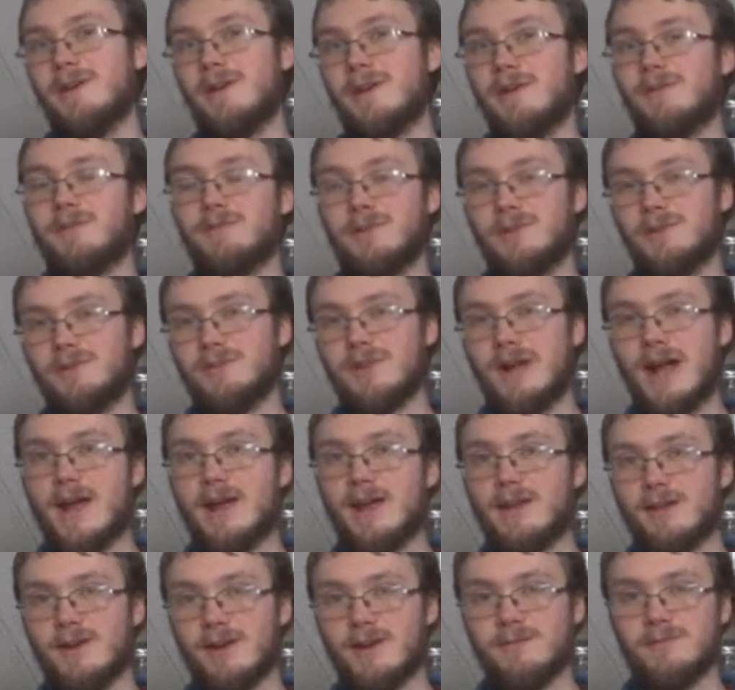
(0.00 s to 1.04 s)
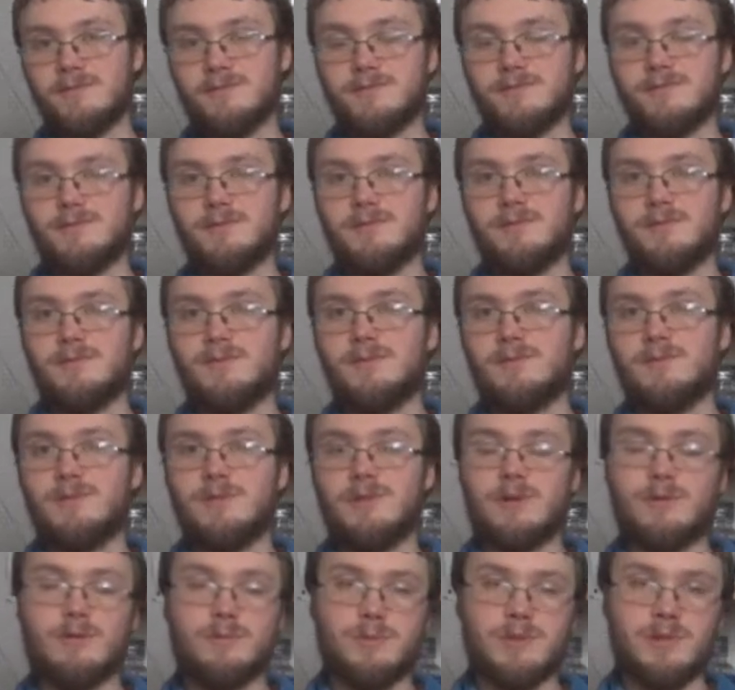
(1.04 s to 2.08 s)
If they're dry enough,
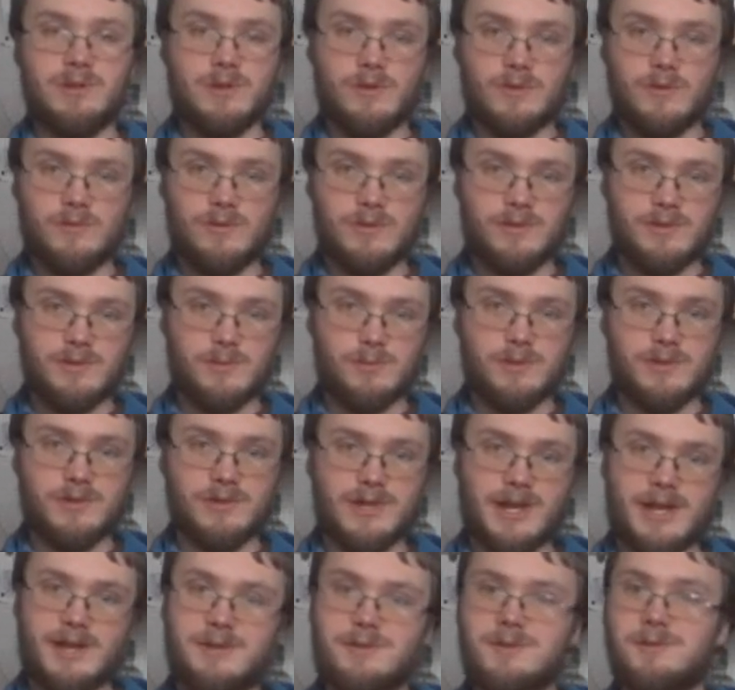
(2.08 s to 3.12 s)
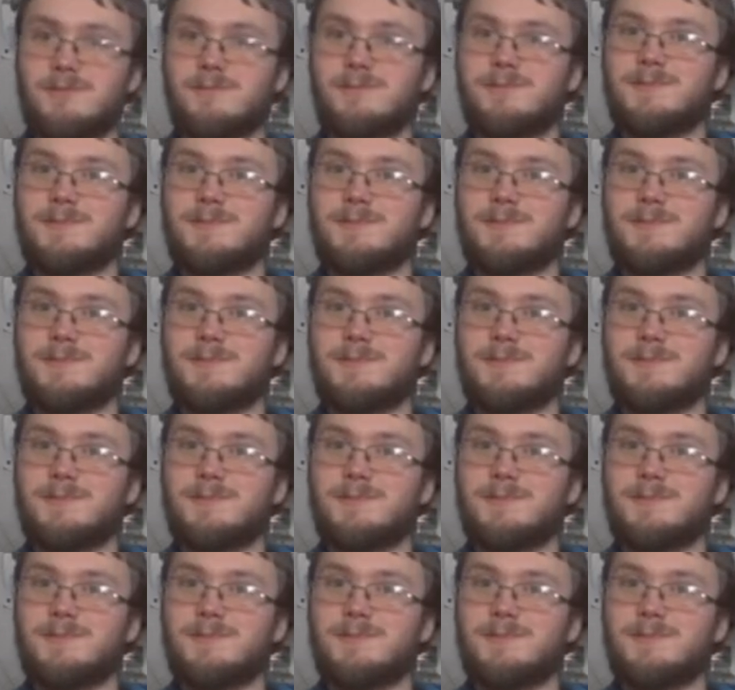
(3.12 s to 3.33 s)
there will be no visible dent.